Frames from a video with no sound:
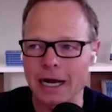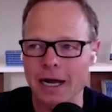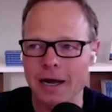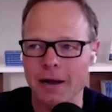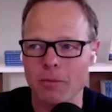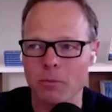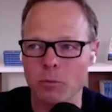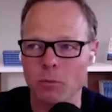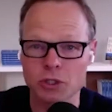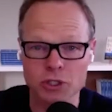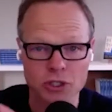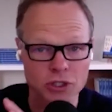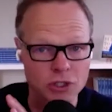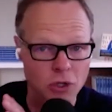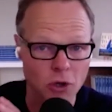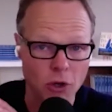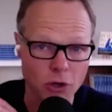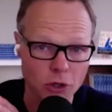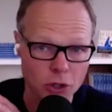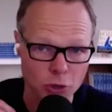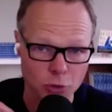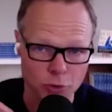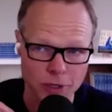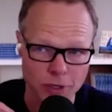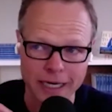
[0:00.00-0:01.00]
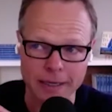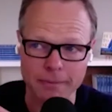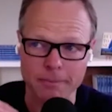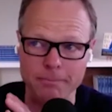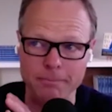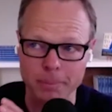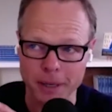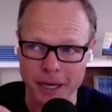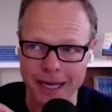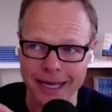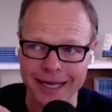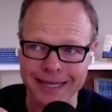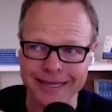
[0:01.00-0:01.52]
which is all great.
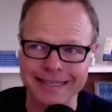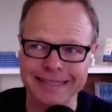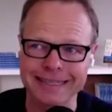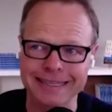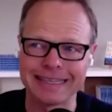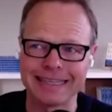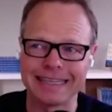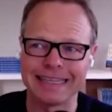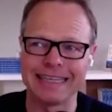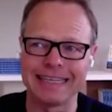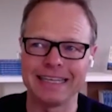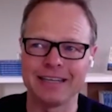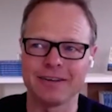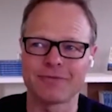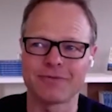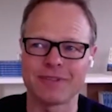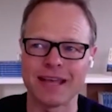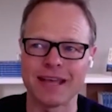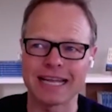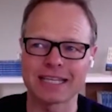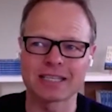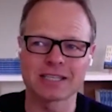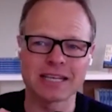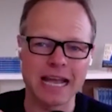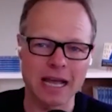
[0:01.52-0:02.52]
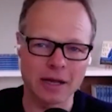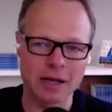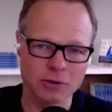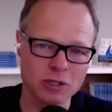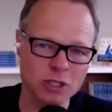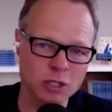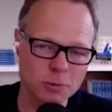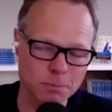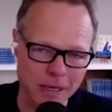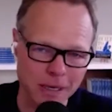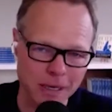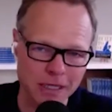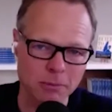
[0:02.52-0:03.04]
But if that's how you
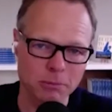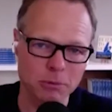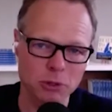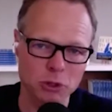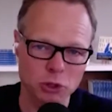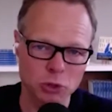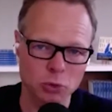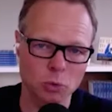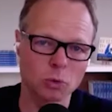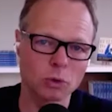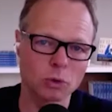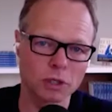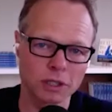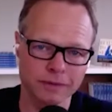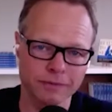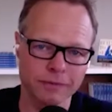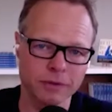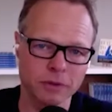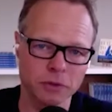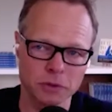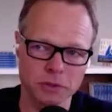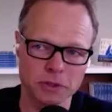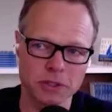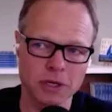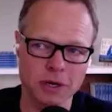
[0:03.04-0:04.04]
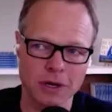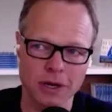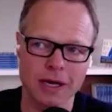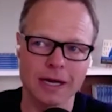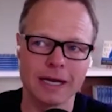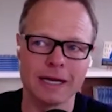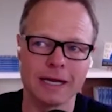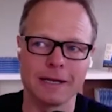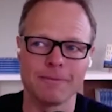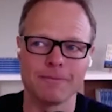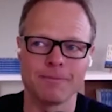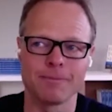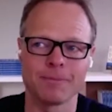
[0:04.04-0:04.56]
spend the majority of your
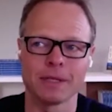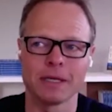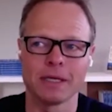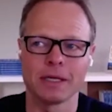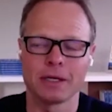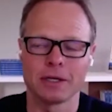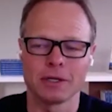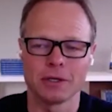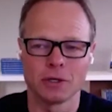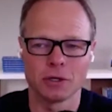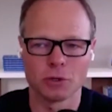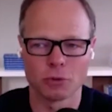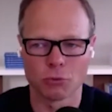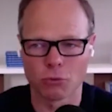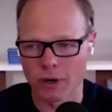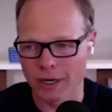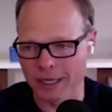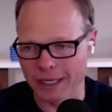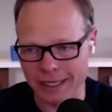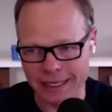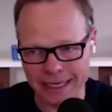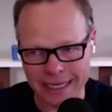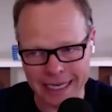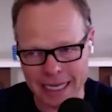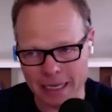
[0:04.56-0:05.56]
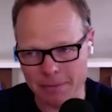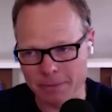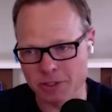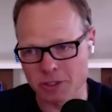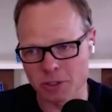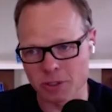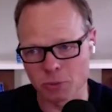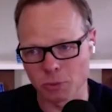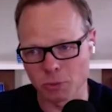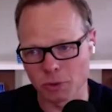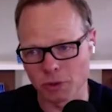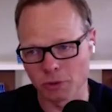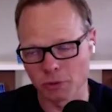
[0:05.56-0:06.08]
time, you're running on a
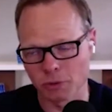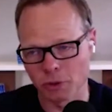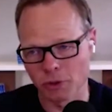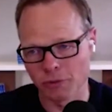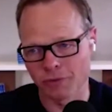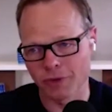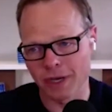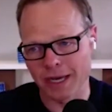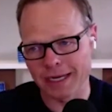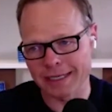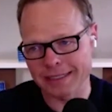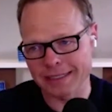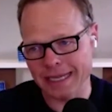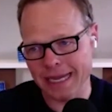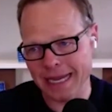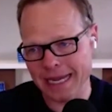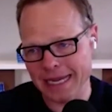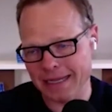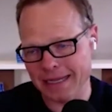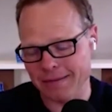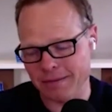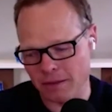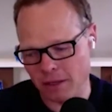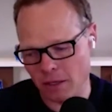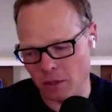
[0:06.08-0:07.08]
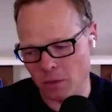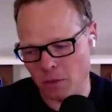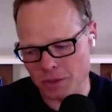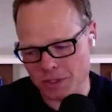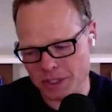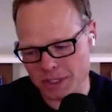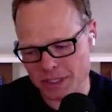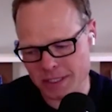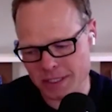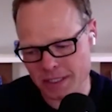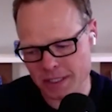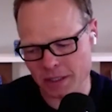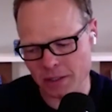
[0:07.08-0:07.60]
hamster wheel. You've got to take
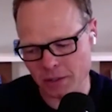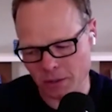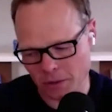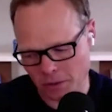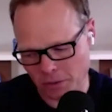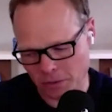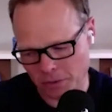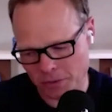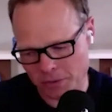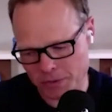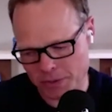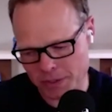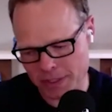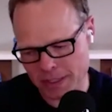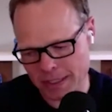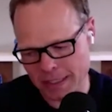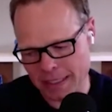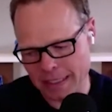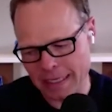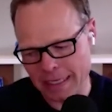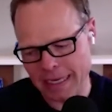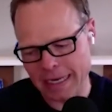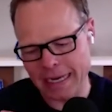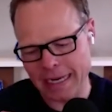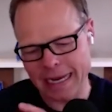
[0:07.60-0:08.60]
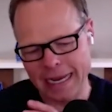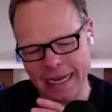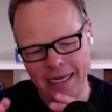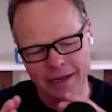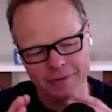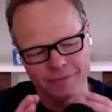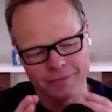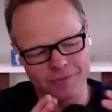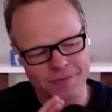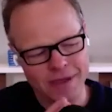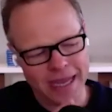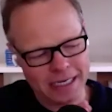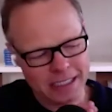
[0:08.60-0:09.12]
those skills and
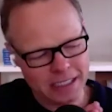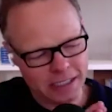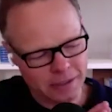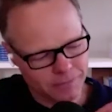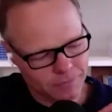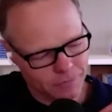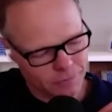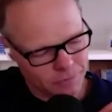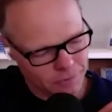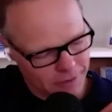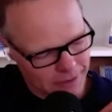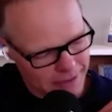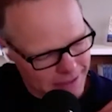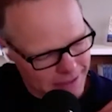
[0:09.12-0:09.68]
effectively